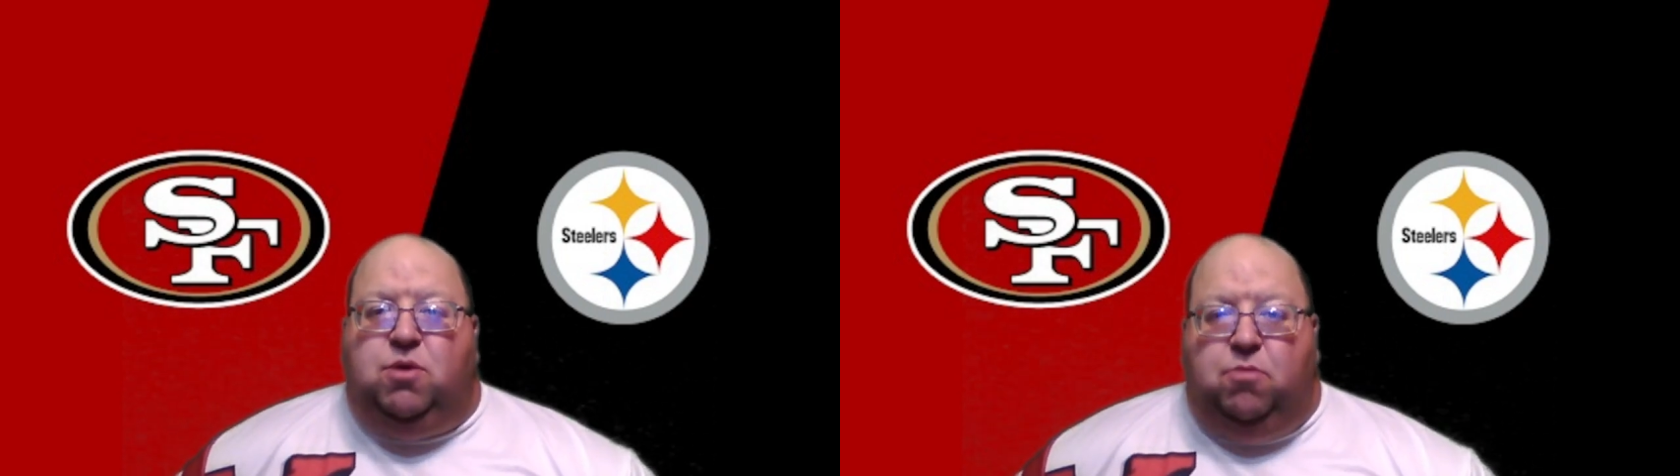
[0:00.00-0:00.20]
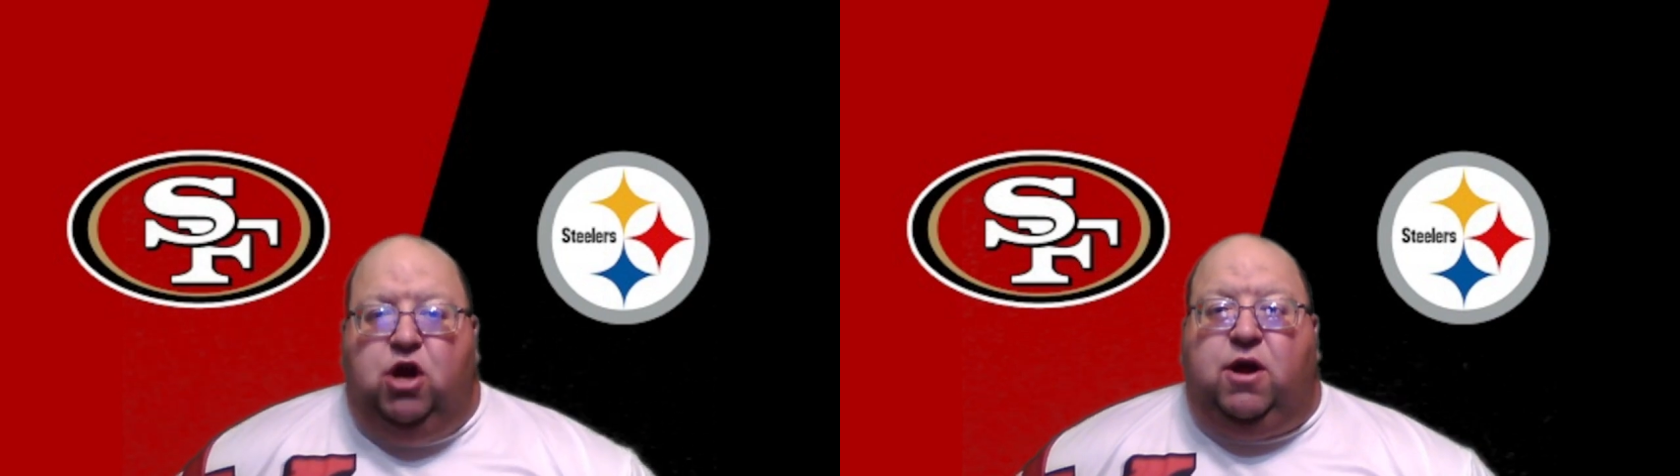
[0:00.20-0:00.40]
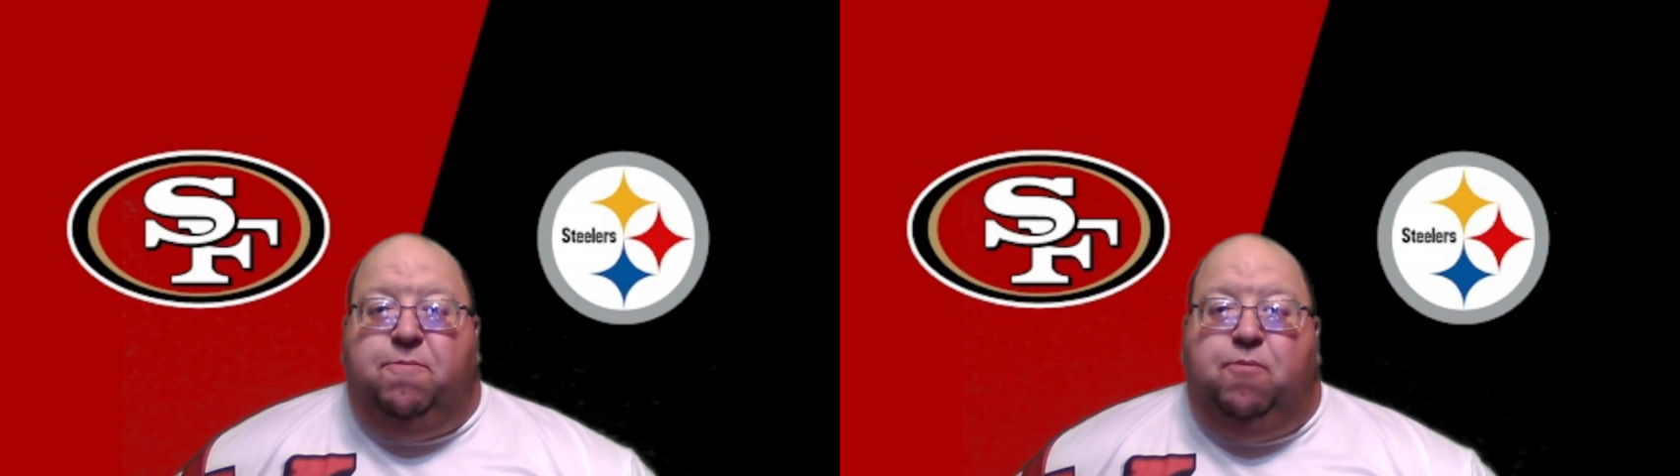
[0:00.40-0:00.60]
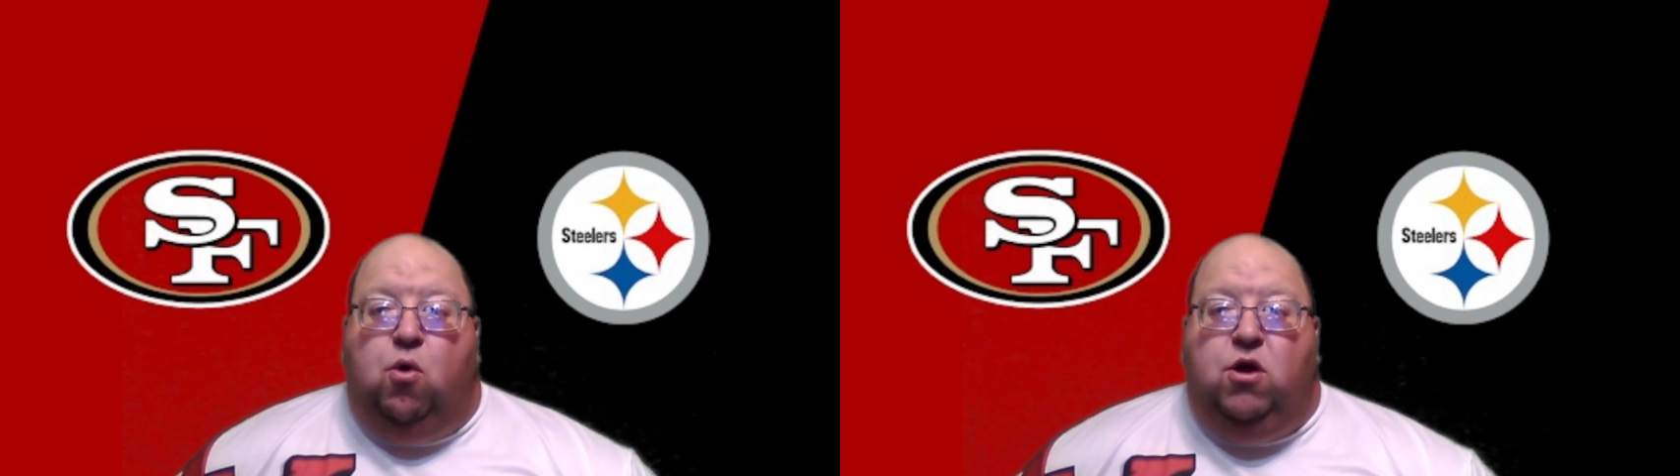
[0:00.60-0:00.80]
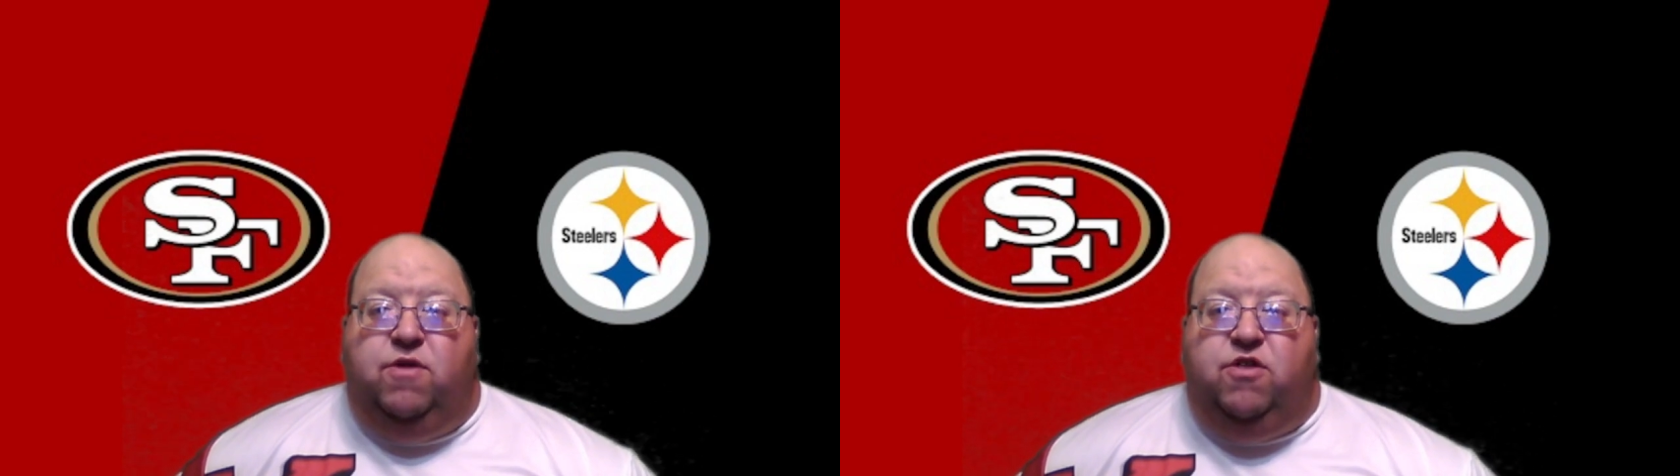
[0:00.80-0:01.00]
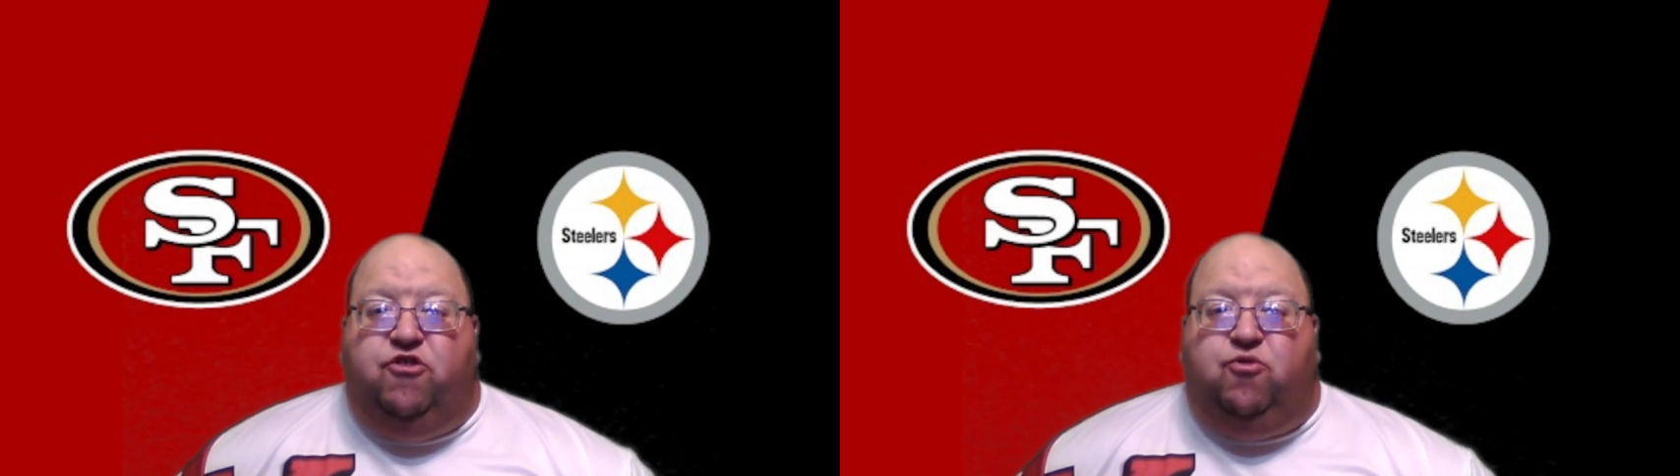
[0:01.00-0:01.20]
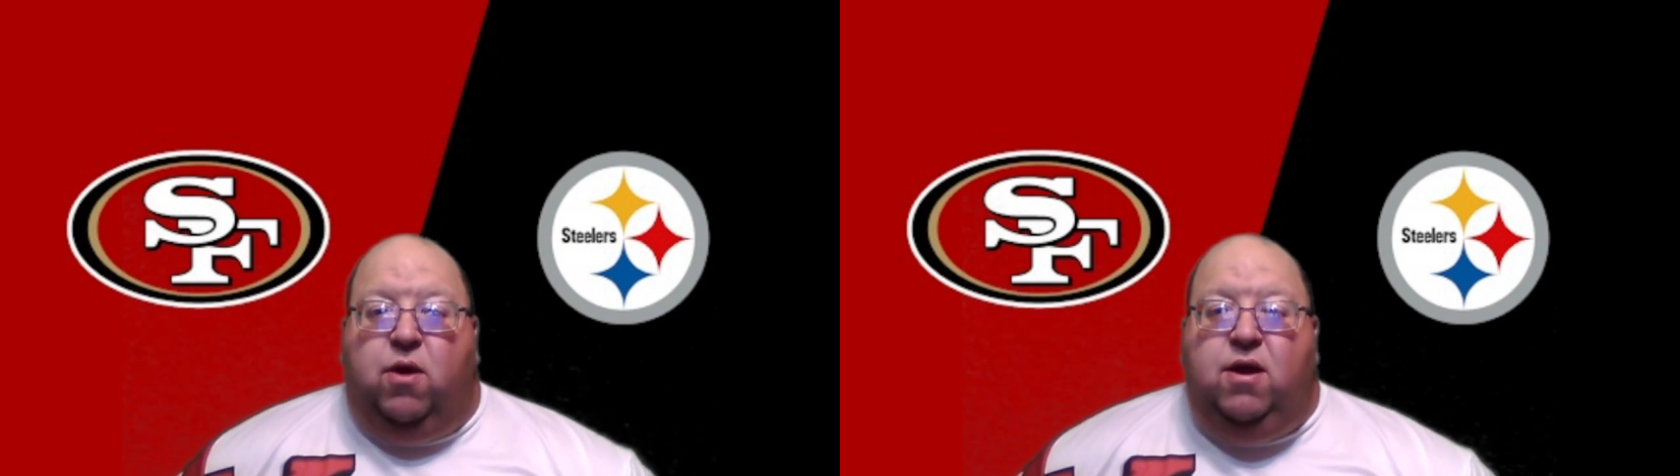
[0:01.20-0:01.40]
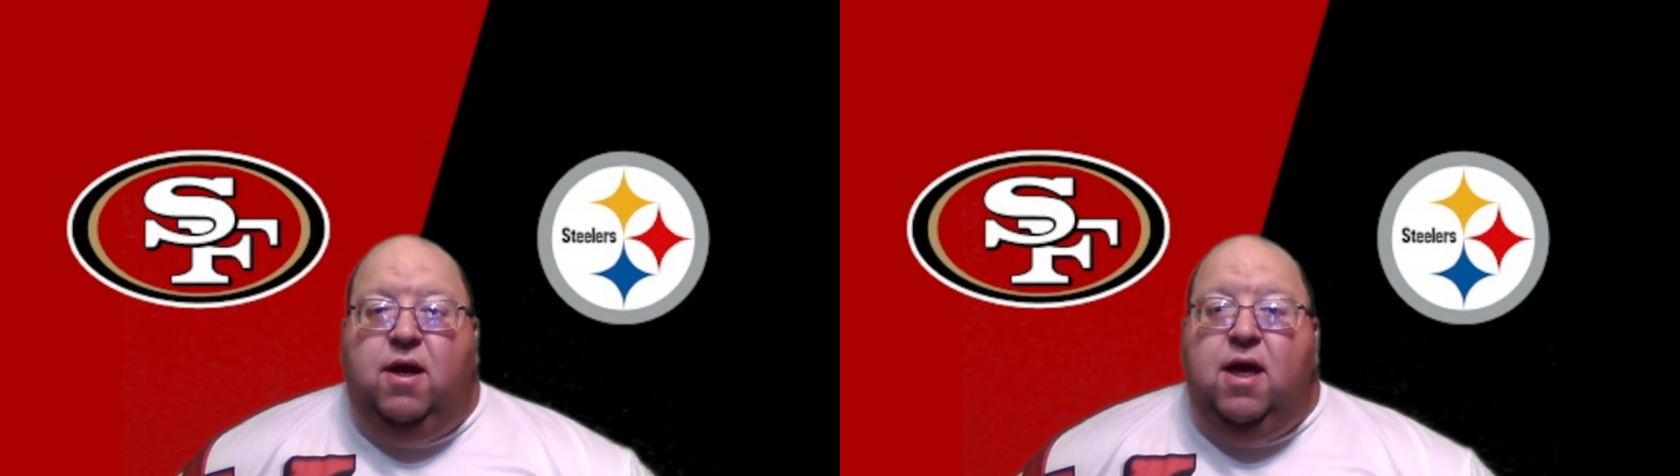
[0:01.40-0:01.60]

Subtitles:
I'm looking forward to this one.